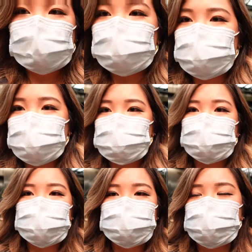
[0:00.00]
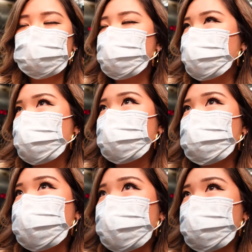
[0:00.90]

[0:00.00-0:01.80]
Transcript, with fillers: Yeah, we're going to M Grill now. We're going to go pick up